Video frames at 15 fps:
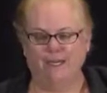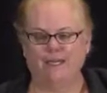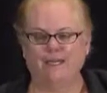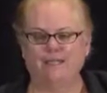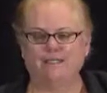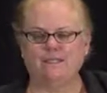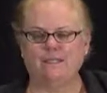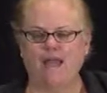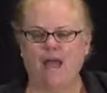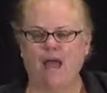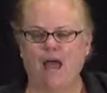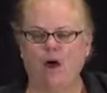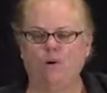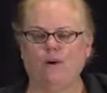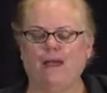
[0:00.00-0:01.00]
is
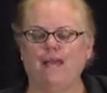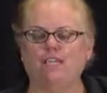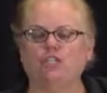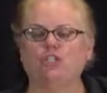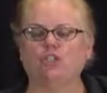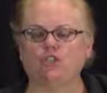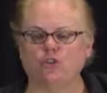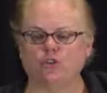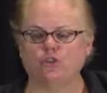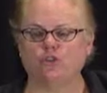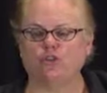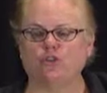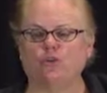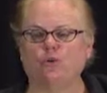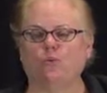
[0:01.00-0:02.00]
now a
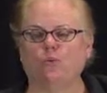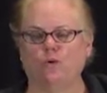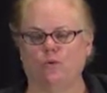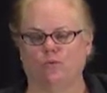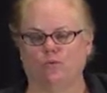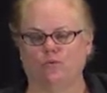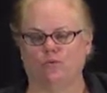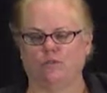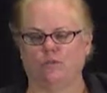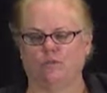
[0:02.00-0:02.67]
surgical wound.